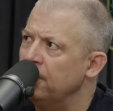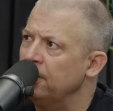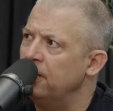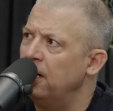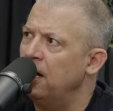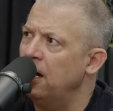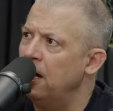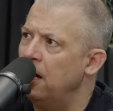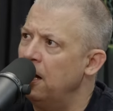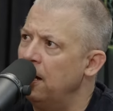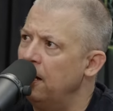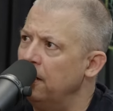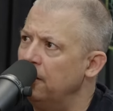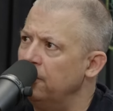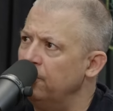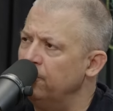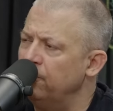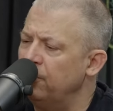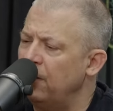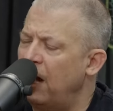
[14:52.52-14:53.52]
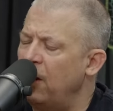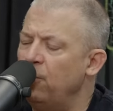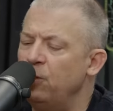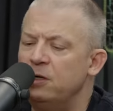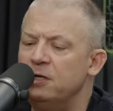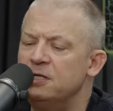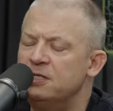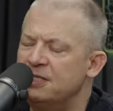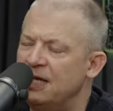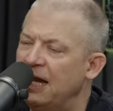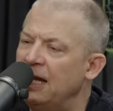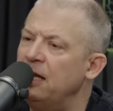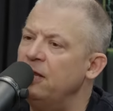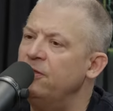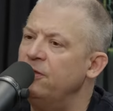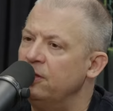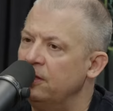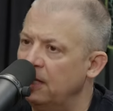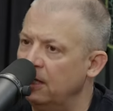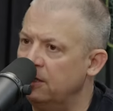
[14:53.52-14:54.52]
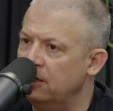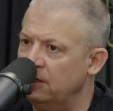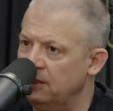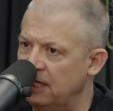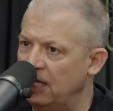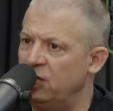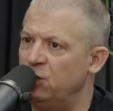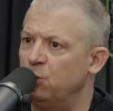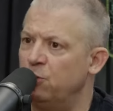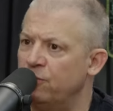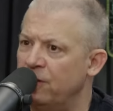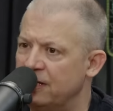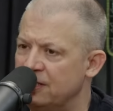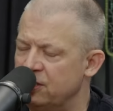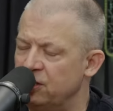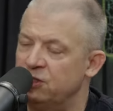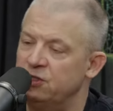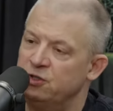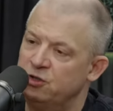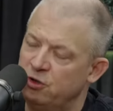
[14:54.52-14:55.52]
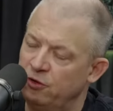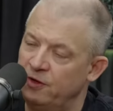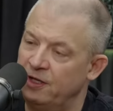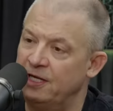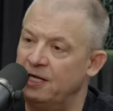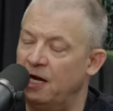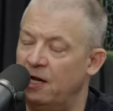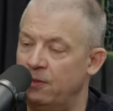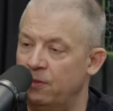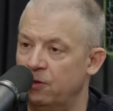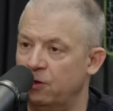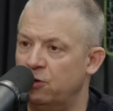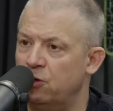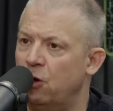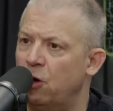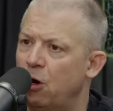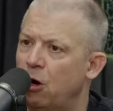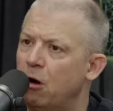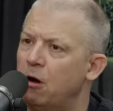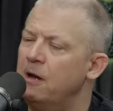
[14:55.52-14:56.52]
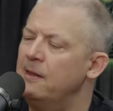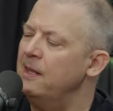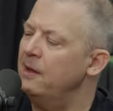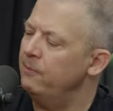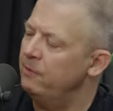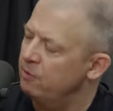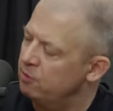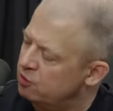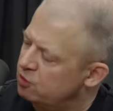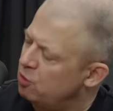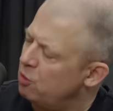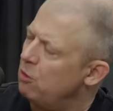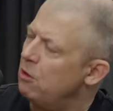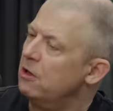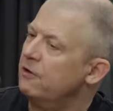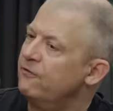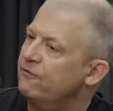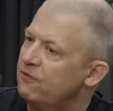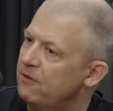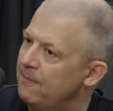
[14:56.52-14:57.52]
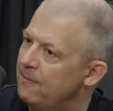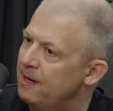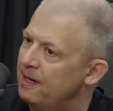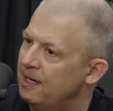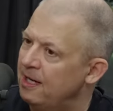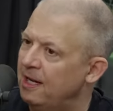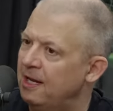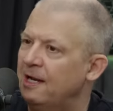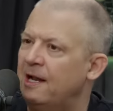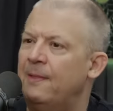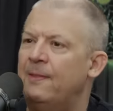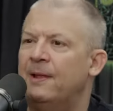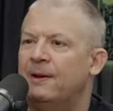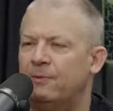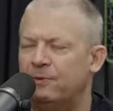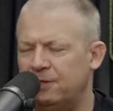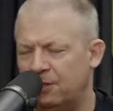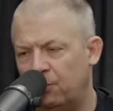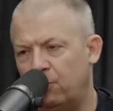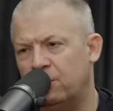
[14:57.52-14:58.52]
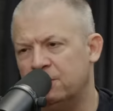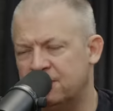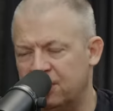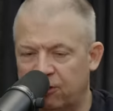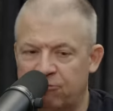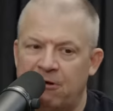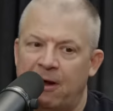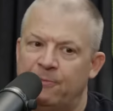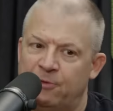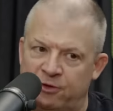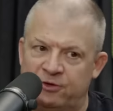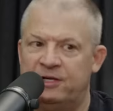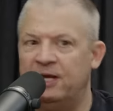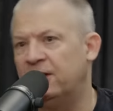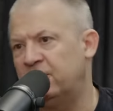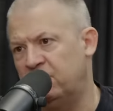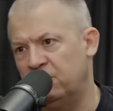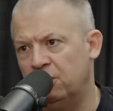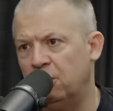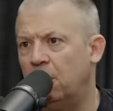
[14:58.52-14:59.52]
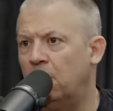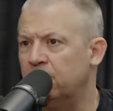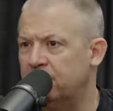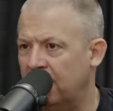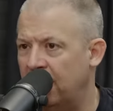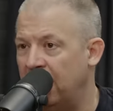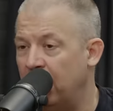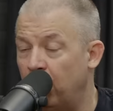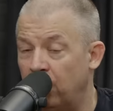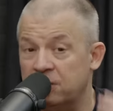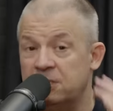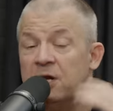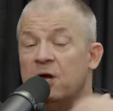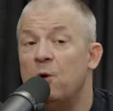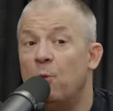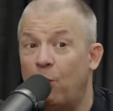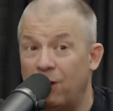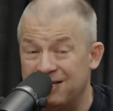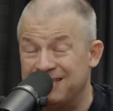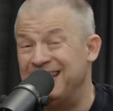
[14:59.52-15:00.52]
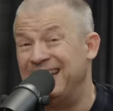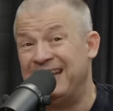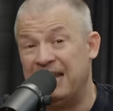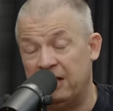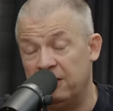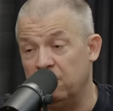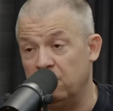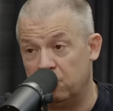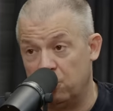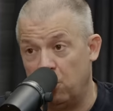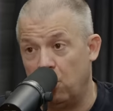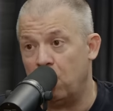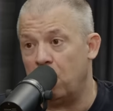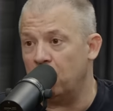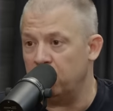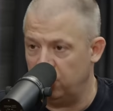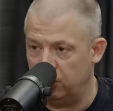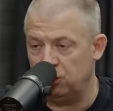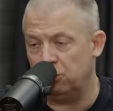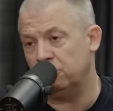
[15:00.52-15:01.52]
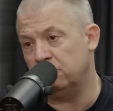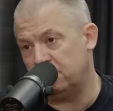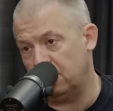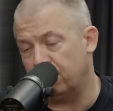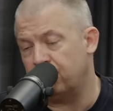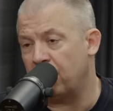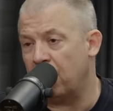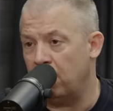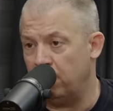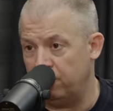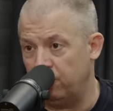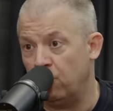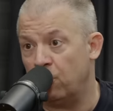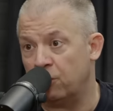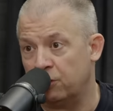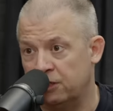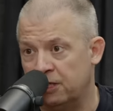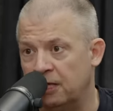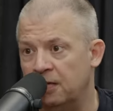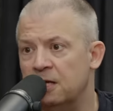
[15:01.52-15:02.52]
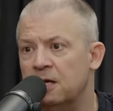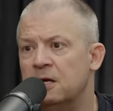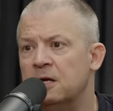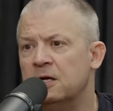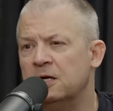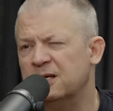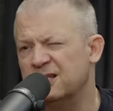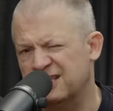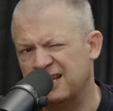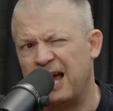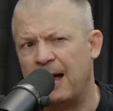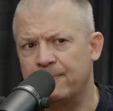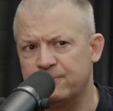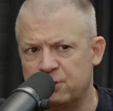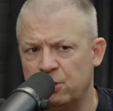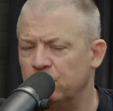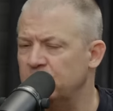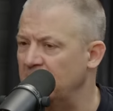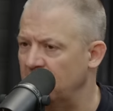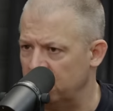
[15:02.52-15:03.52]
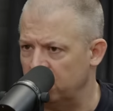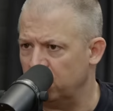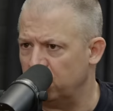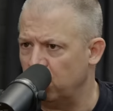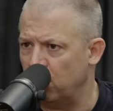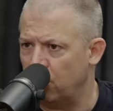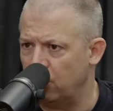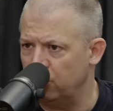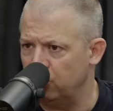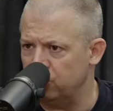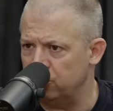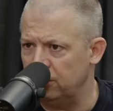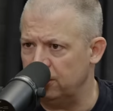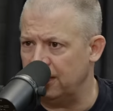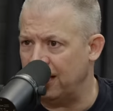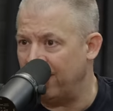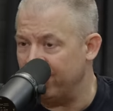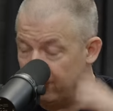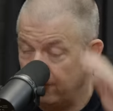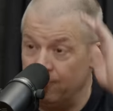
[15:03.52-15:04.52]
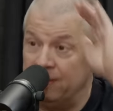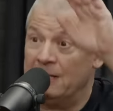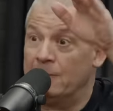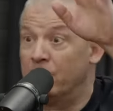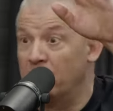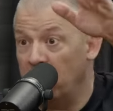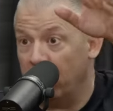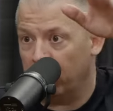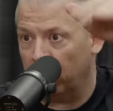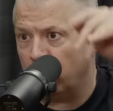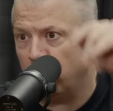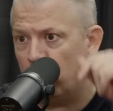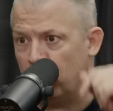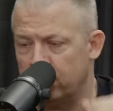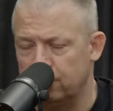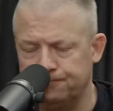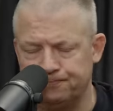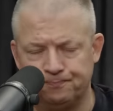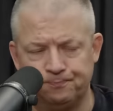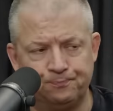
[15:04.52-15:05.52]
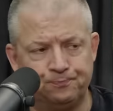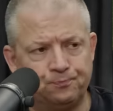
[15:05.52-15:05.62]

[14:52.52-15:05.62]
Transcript: uh, I wouldn't say anything that could get you arrested until they got in the car, and then we would talk for a minute, and then you know once they grab your dick, you know okay, and once once they get in the car, you know that they're probably working because cops don't get in the car usually. They have you meet them around the corner.